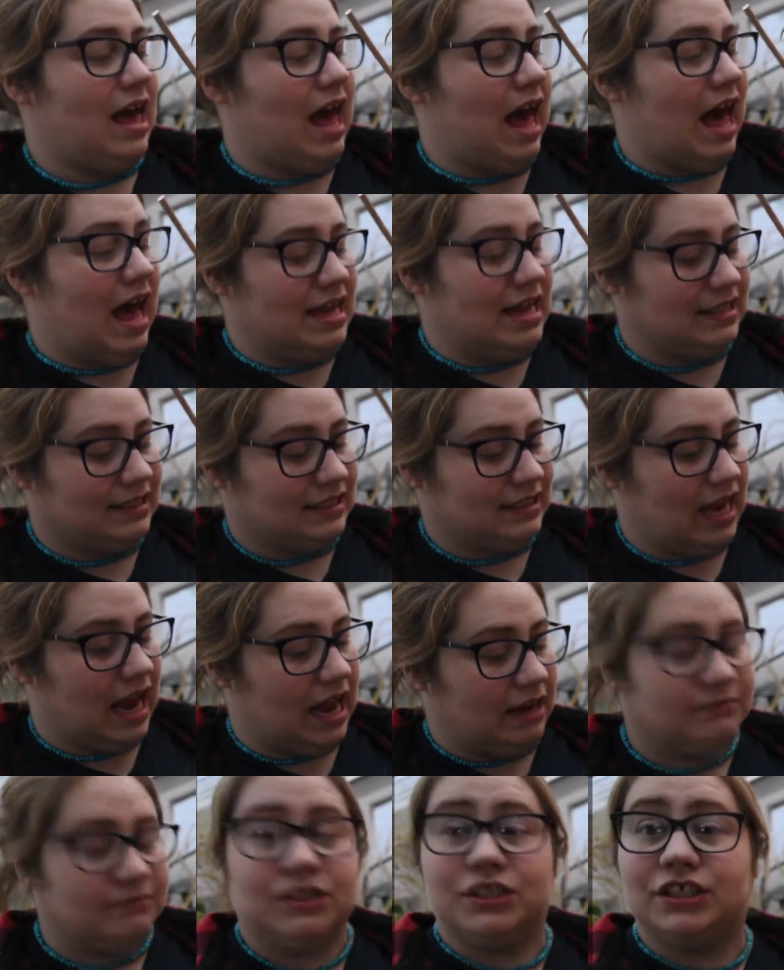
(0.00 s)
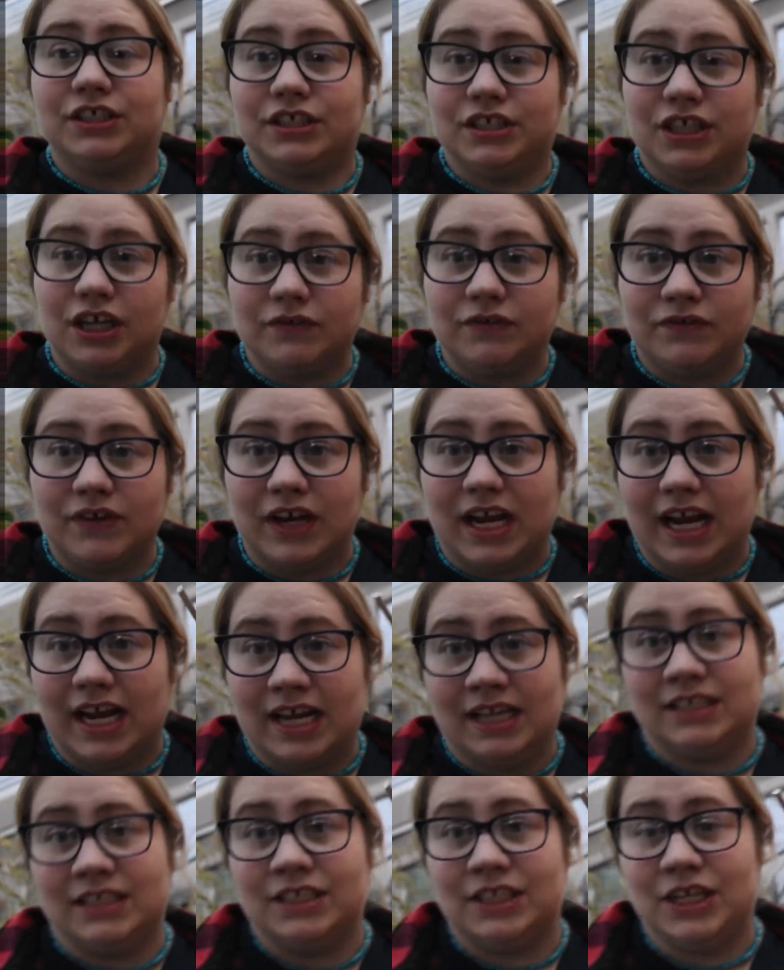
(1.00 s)
and I've just stuffed it
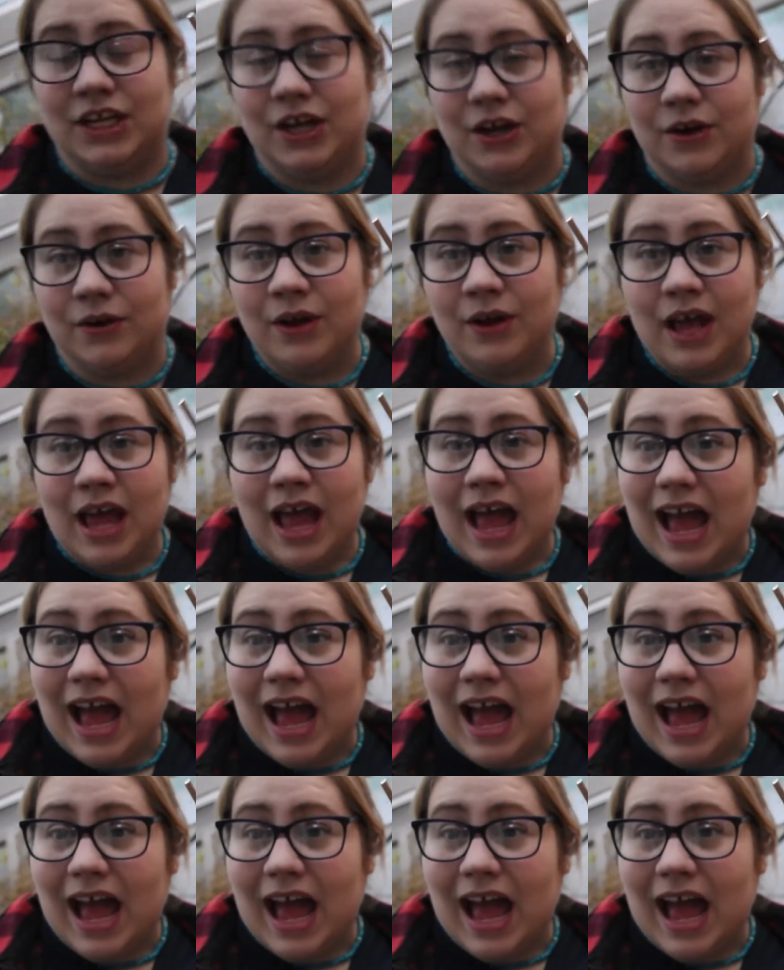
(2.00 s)
into